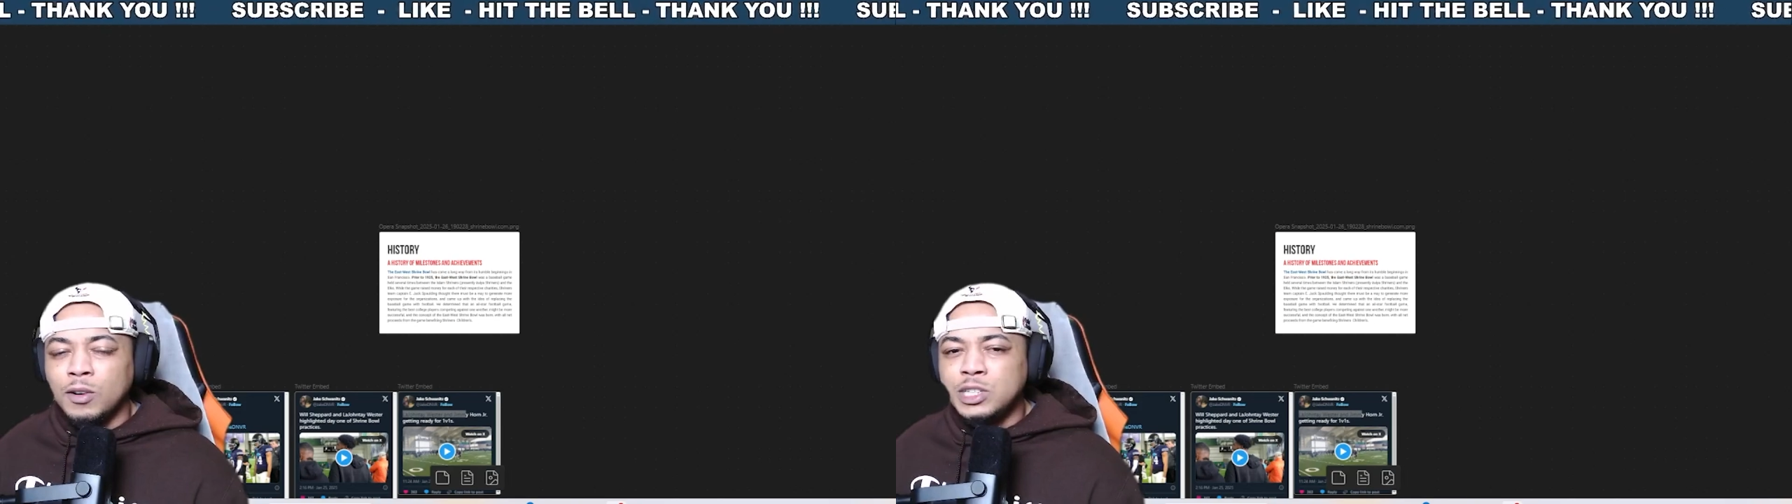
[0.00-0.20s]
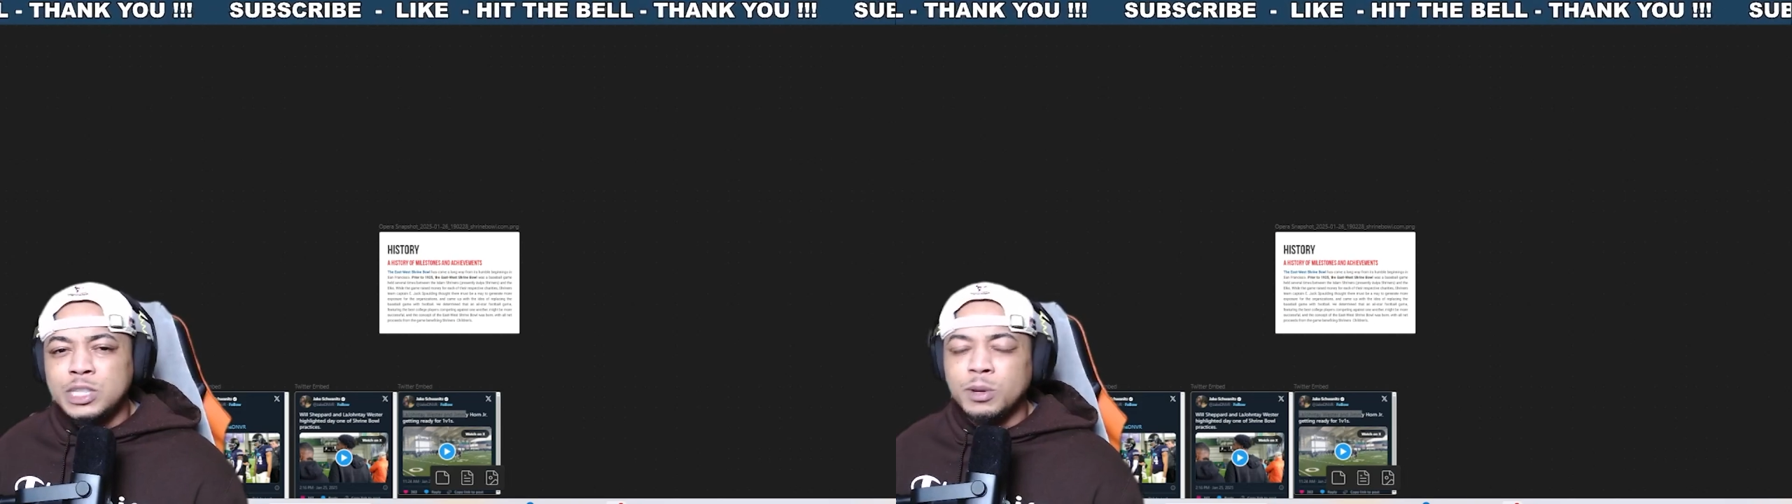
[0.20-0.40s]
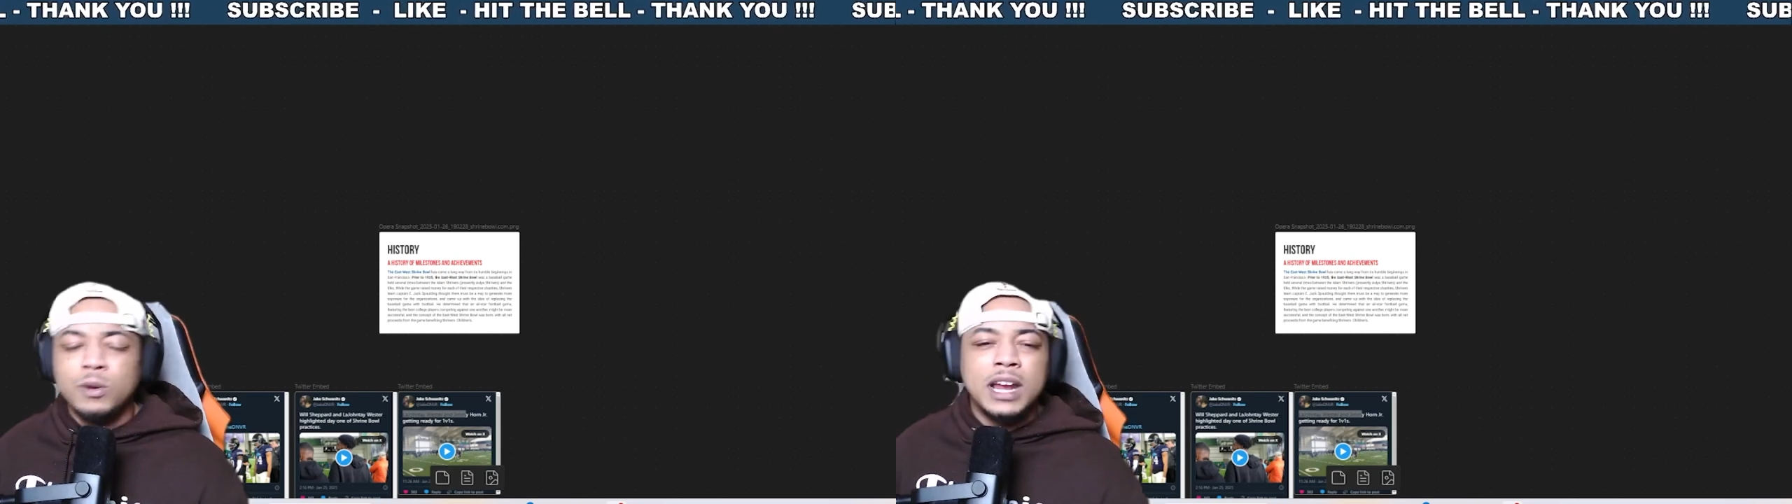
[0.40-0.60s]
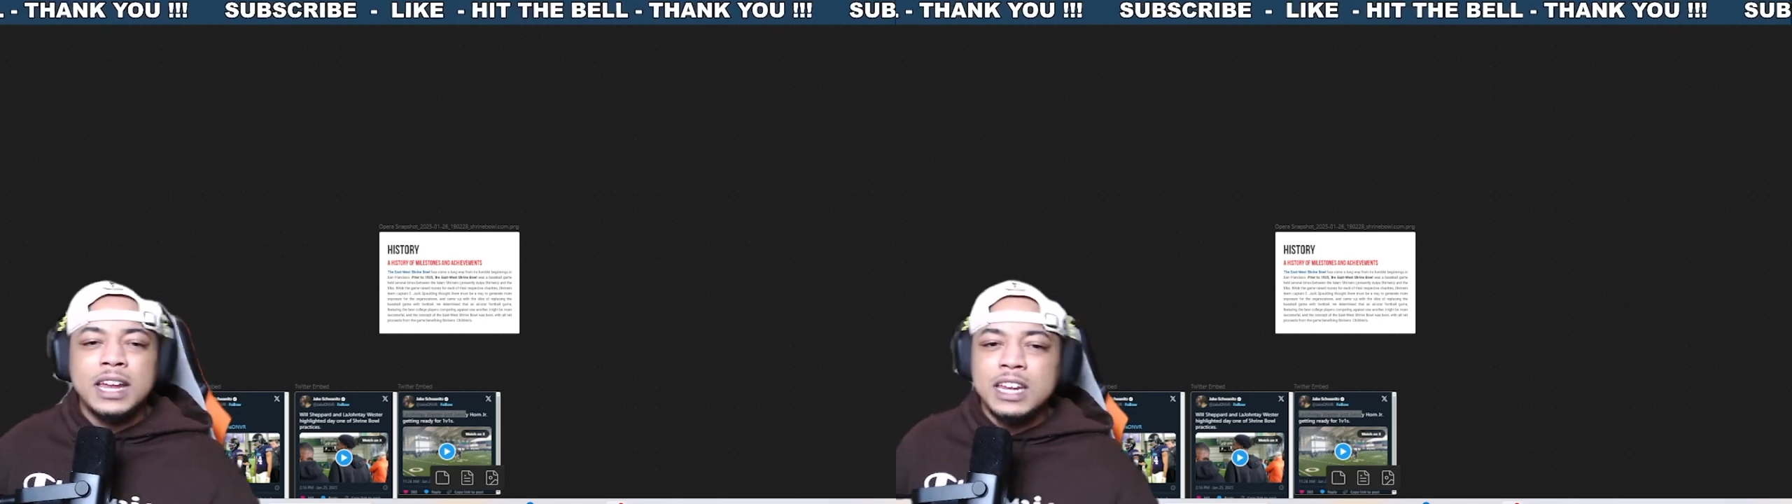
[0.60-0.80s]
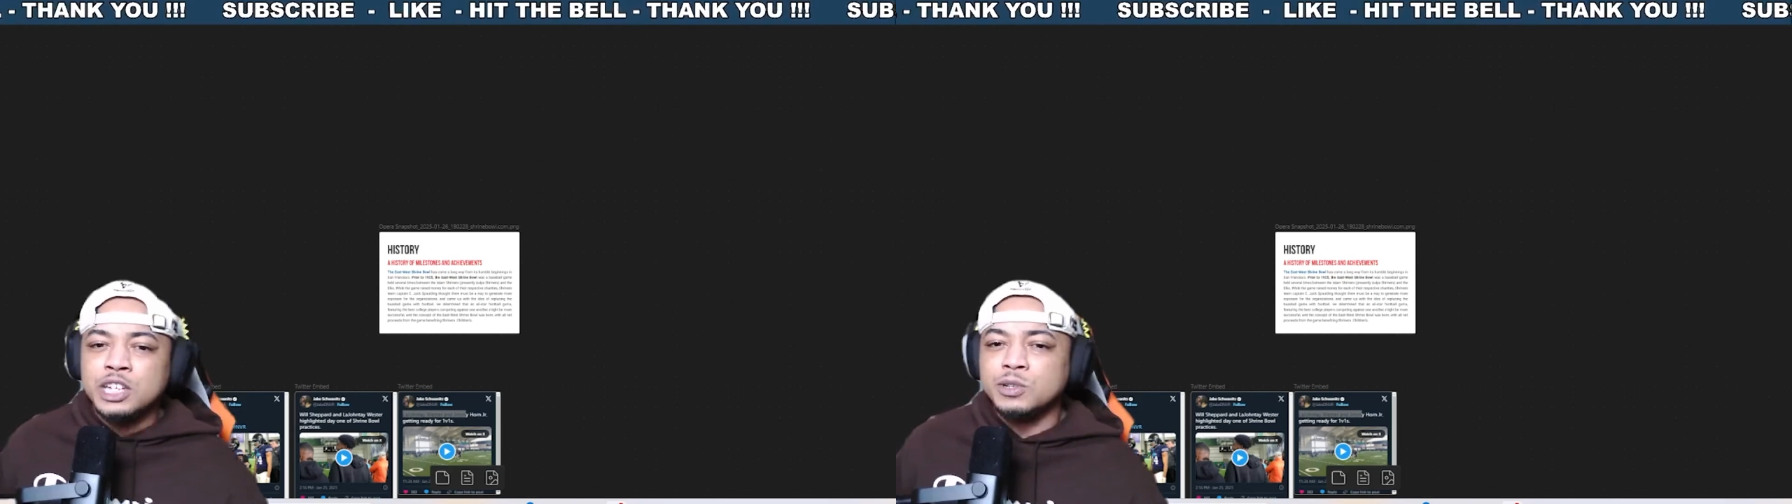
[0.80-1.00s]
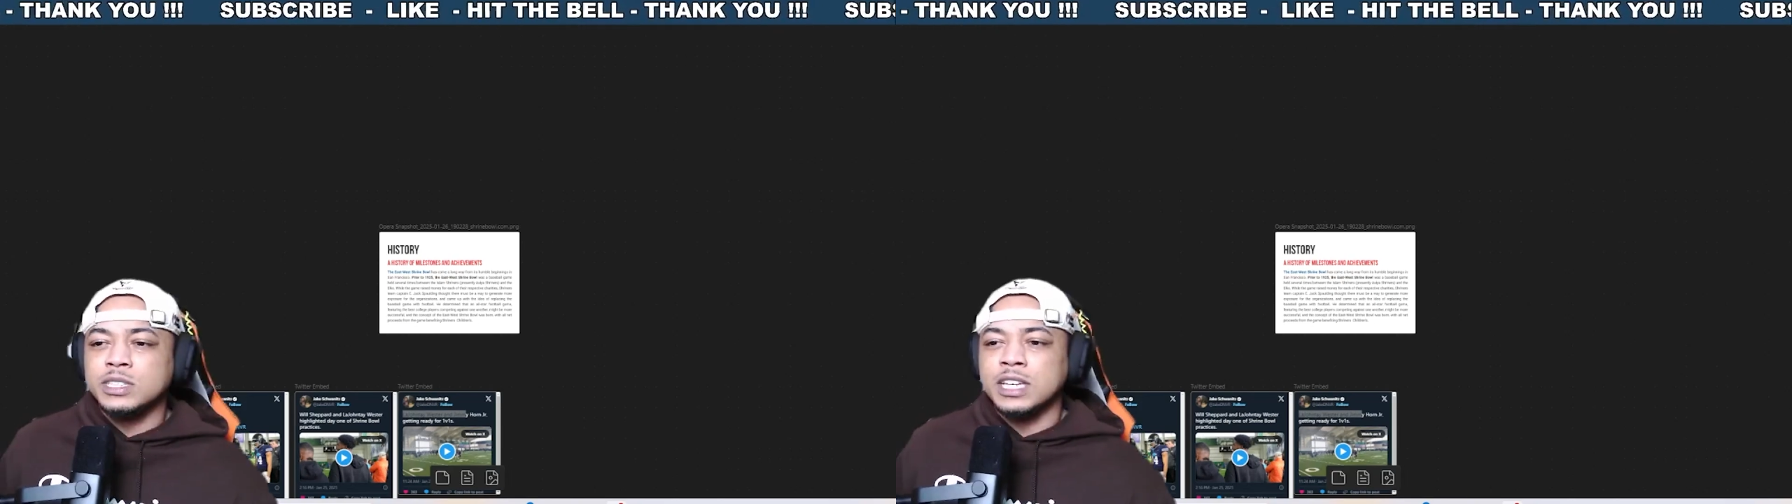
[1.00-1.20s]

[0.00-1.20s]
Jimmy Horn had injuries.